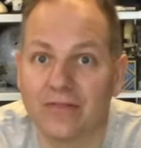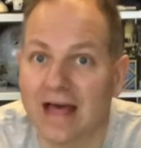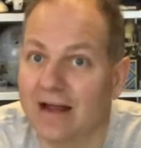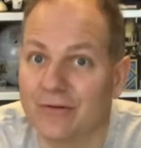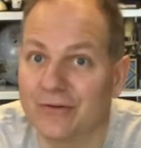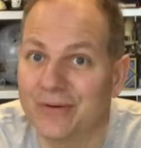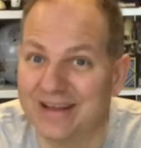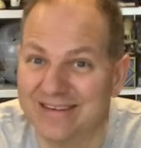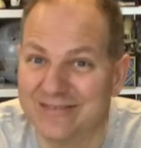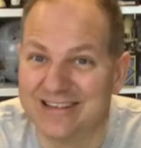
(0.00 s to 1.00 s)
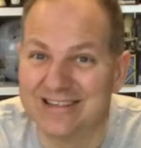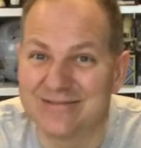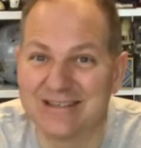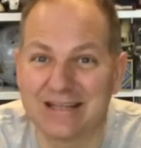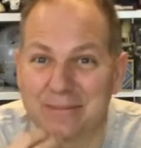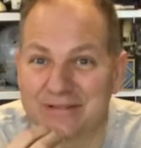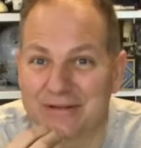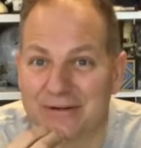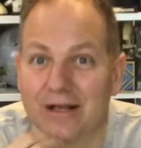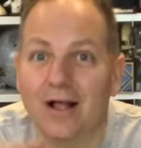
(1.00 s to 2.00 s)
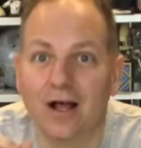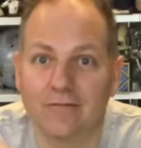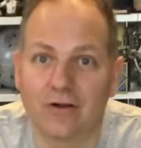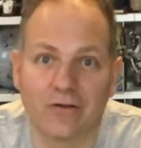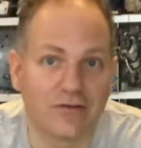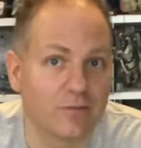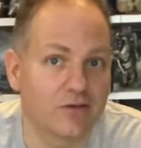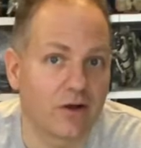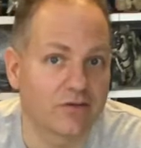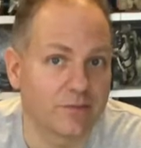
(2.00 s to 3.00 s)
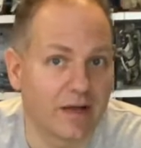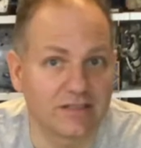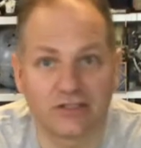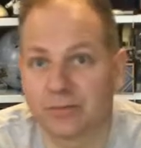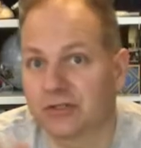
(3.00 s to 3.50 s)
that'll do it for this week's episode of Darth Tuba Star Wars Unboxing Show.